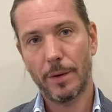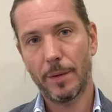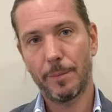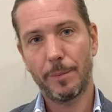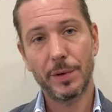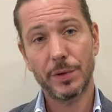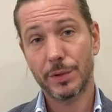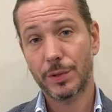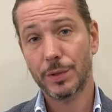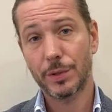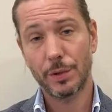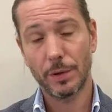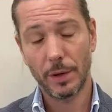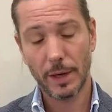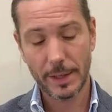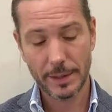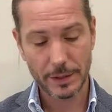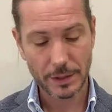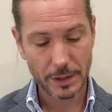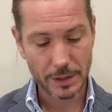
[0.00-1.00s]

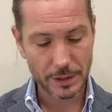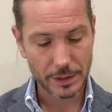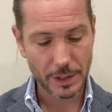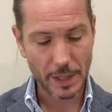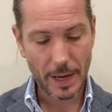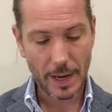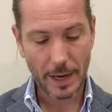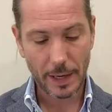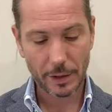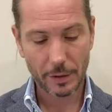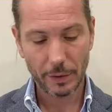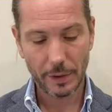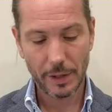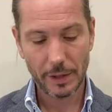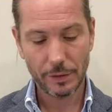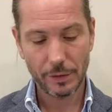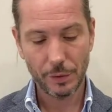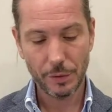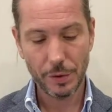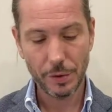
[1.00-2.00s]
personalize it
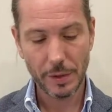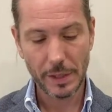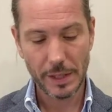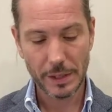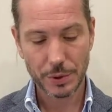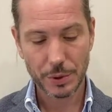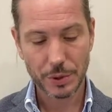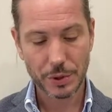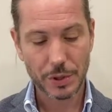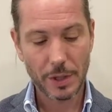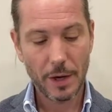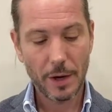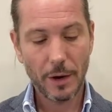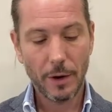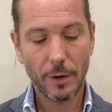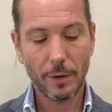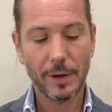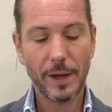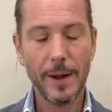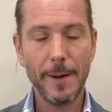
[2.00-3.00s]
according to your needs,
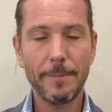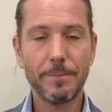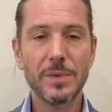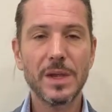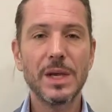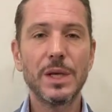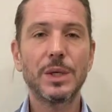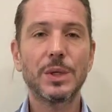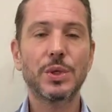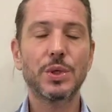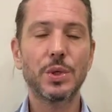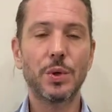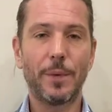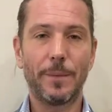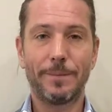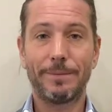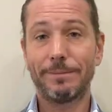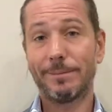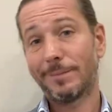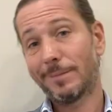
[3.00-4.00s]
okay?
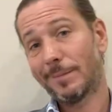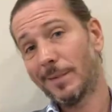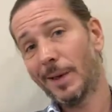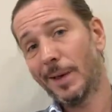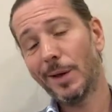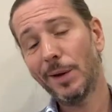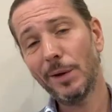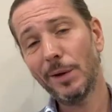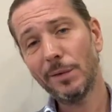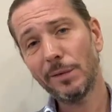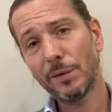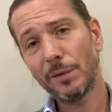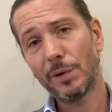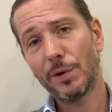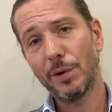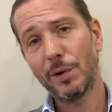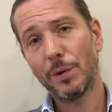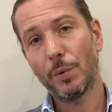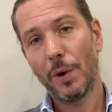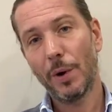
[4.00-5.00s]
So another
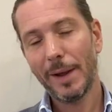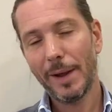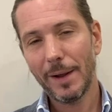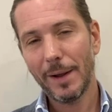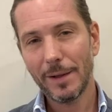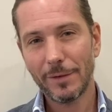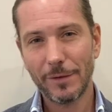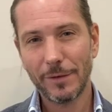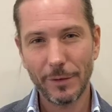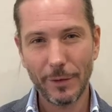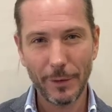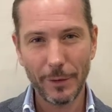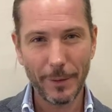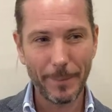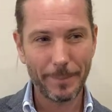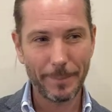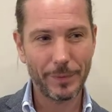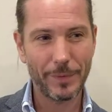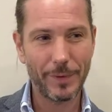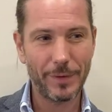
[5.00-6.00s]
good way
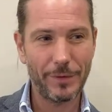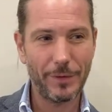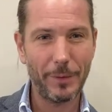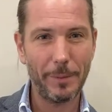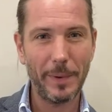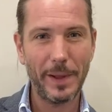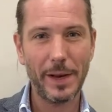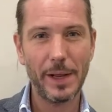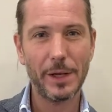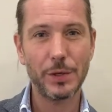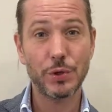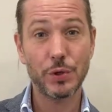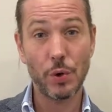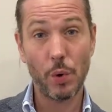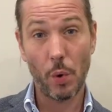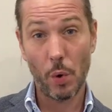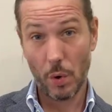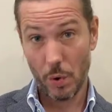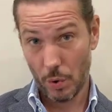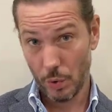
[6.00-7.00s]
to manage your
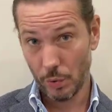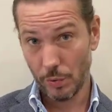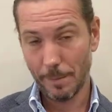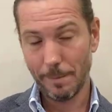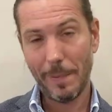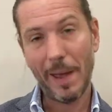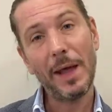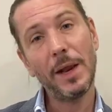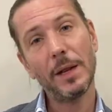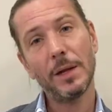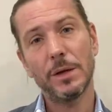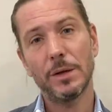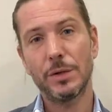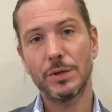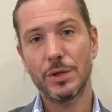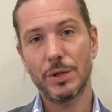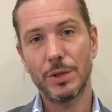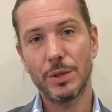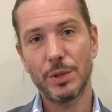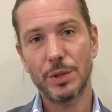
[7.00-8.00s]
own bad
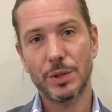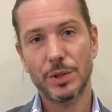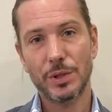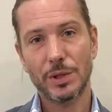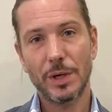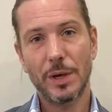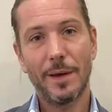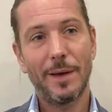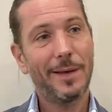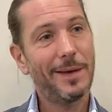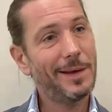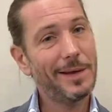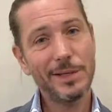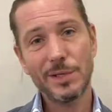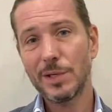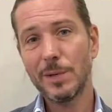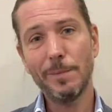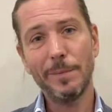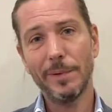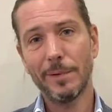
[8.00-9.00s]
energies is
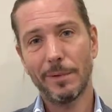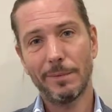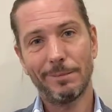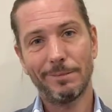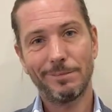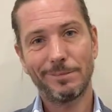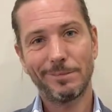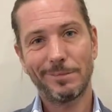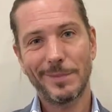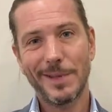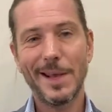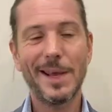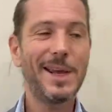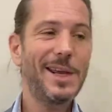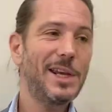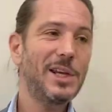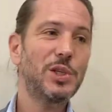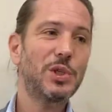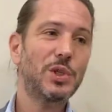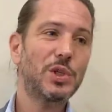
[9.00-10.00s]
simple,
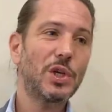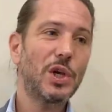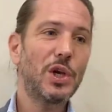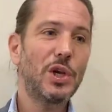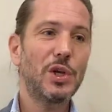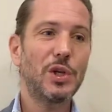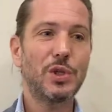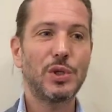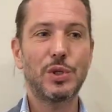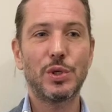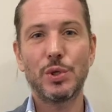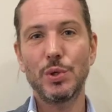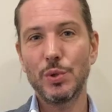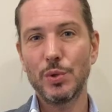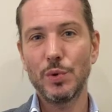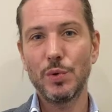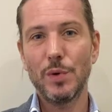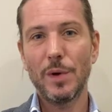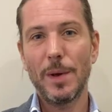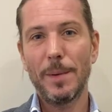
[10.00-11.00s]
is
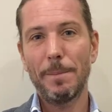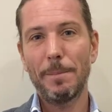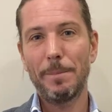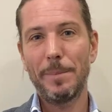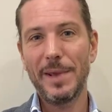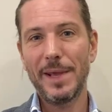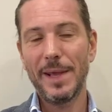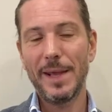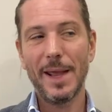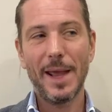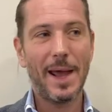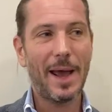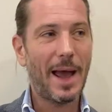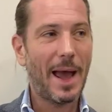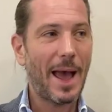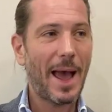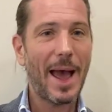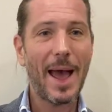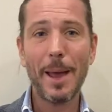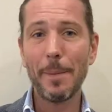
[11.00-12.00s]
to be
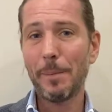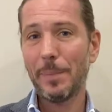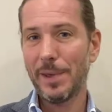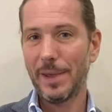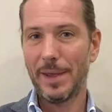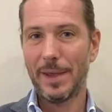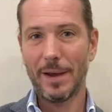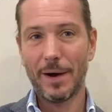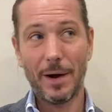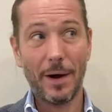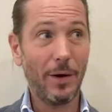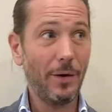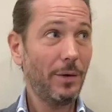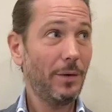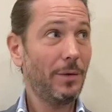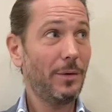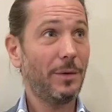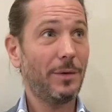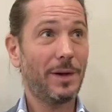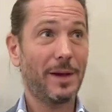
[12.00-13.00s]
happy.
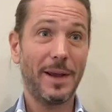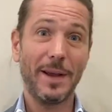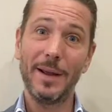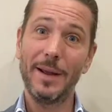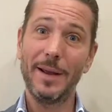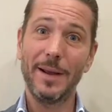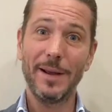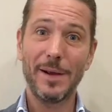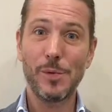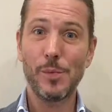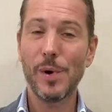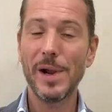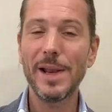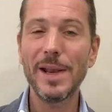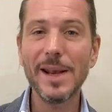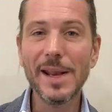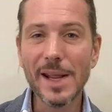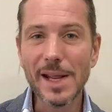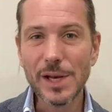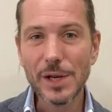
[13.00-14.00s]
Okay, we
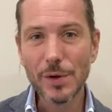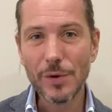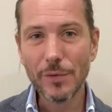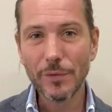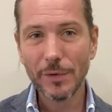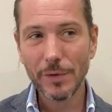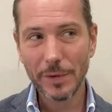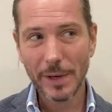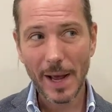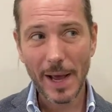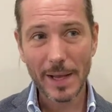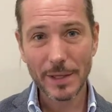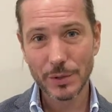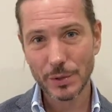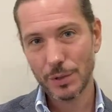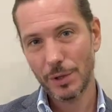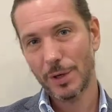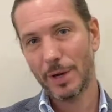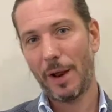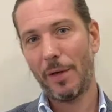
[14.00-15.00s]
need you for that.
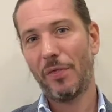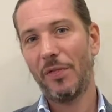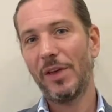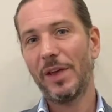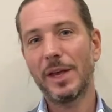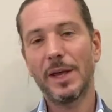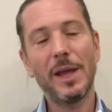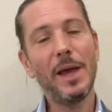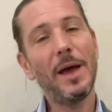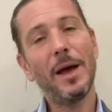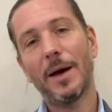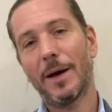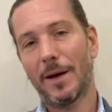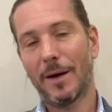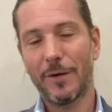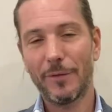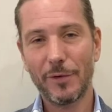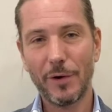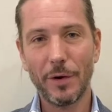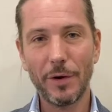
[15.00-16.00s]
So you're gonna think, yeah,
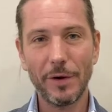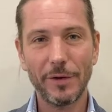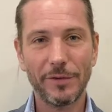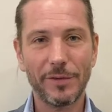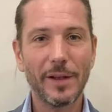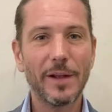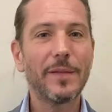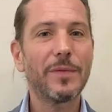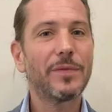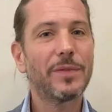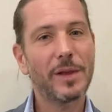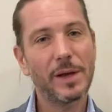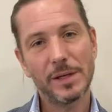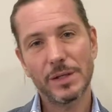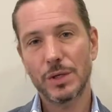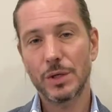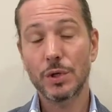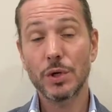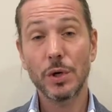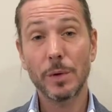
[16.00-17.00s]
of course, it's
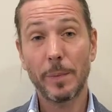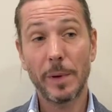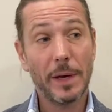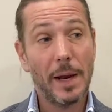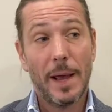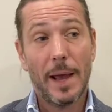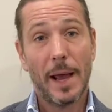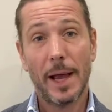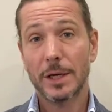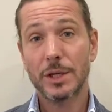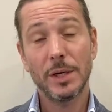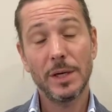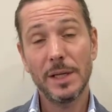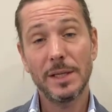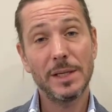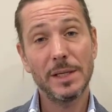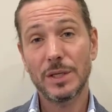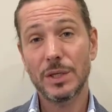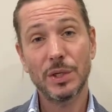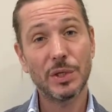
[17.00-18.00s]
a joke, but actually
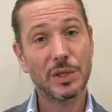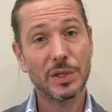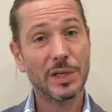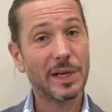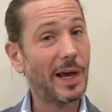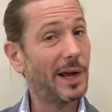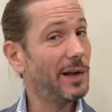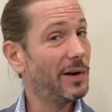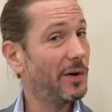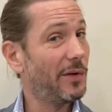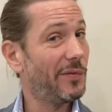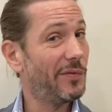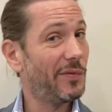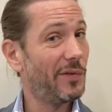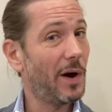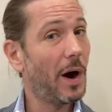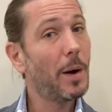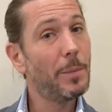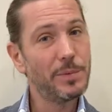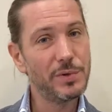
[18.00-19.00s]
this is kind of
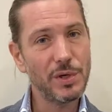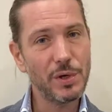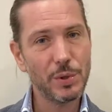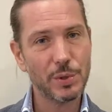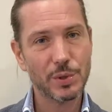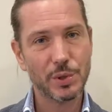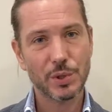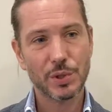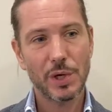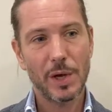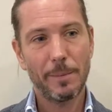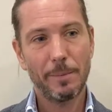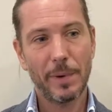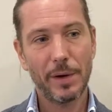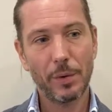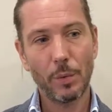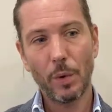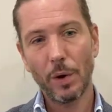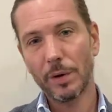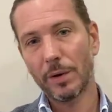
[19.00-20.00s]
obvious, but
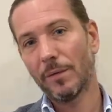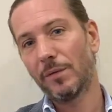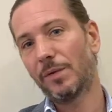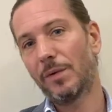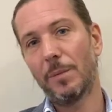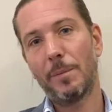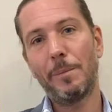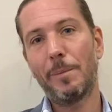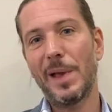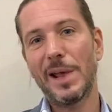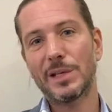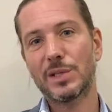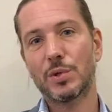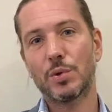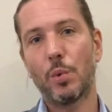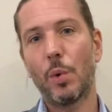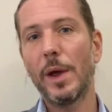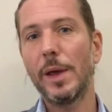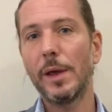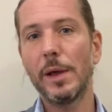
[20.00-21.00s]
one of the best
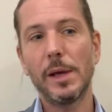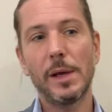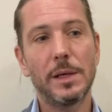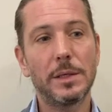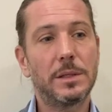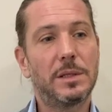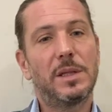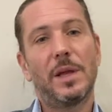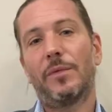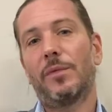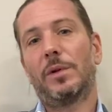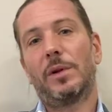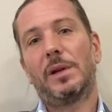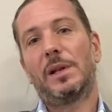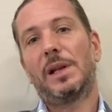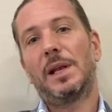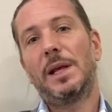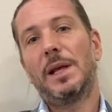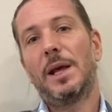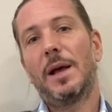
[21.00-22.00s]
way is
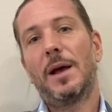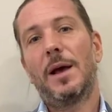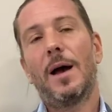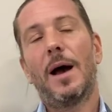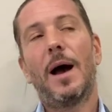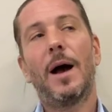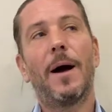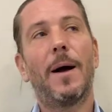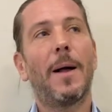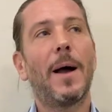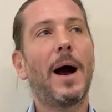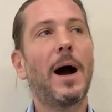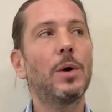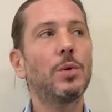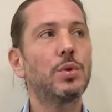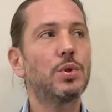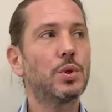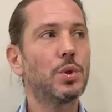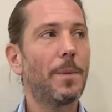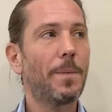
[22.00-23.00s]
definitely how
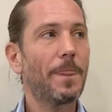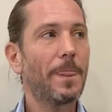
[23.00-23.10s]
to